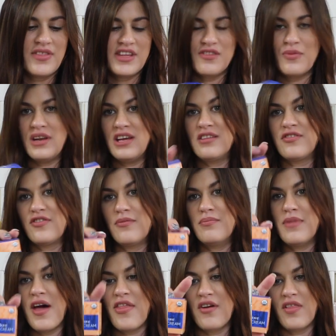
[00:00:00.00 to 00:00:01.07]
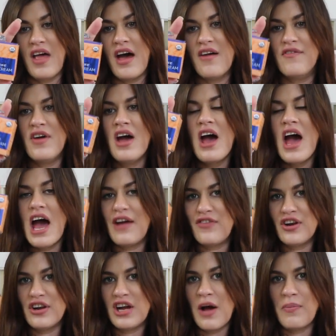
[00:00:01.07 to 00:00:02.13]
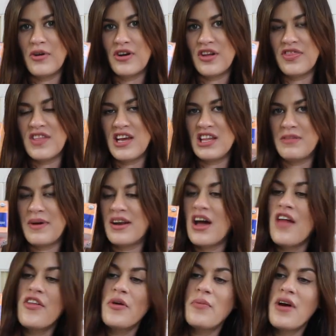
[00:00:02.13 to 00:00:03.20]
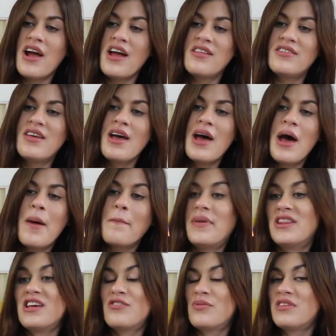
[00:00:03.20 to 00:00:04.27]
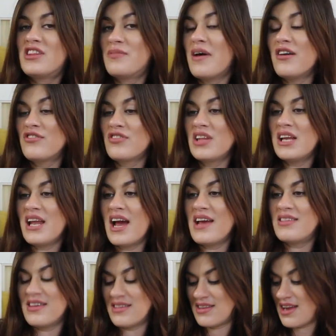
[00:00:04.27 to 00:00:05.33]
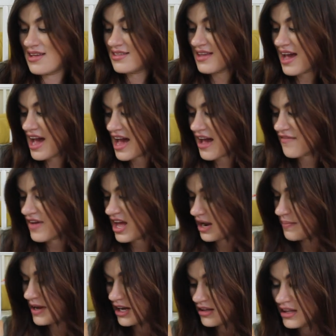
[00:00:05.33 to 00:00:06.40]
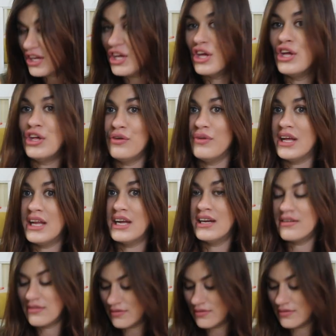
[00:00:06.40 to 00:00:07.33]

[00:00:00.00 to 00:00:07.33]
This one is from Mother Love. I've heard a couple of good things about other brands, but this one smells really nice. It's nice to have, and apparently you need it.